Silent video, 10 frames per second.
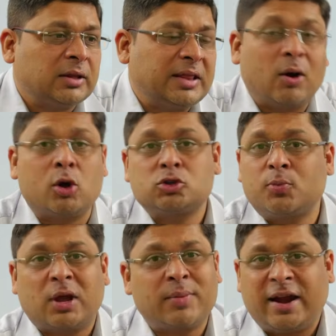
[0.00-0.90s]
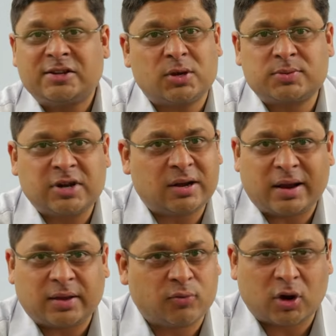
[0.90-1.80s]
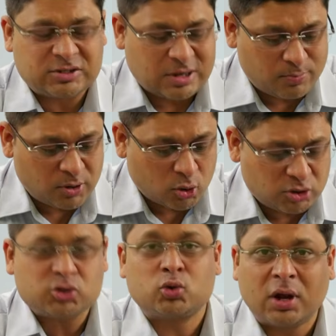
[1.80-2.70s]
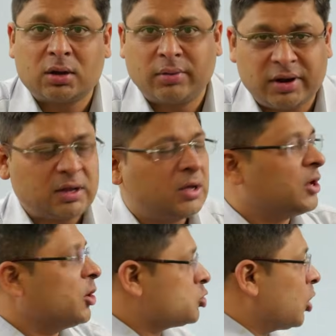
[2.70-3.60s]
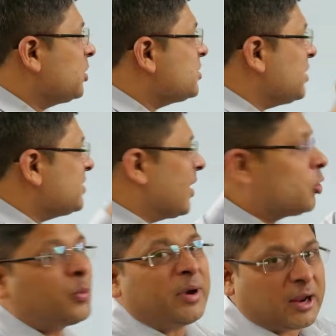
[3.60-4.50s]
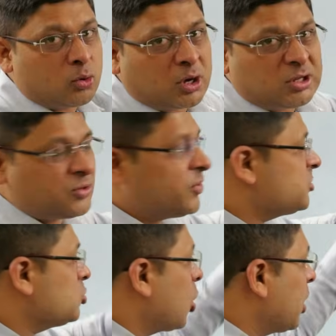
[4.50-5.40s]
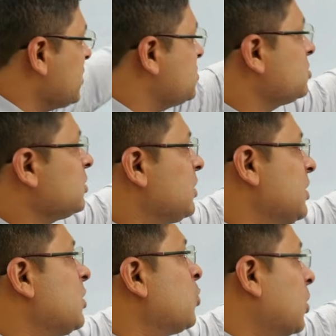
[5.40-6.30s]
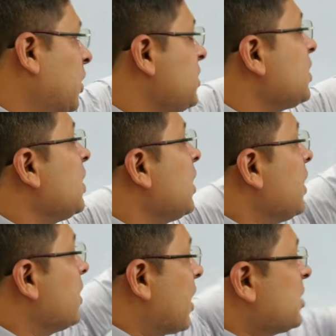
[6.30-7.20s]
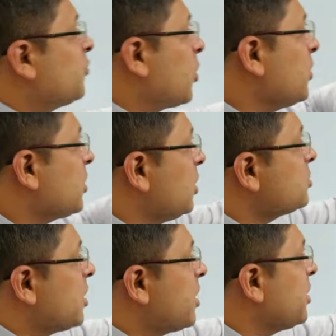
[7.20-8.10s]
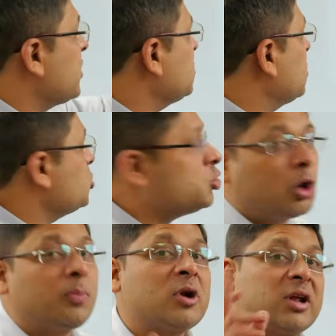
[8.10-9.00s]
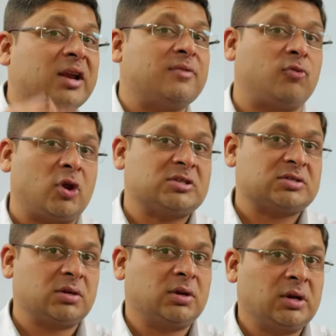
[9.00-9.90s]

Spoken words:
They have also become heads of state, like, for example, Rishi Sunak, right? So all these things have to be taken into consideration. Knowledge network, right? Transforming the cultural heritage into geopolitical influence.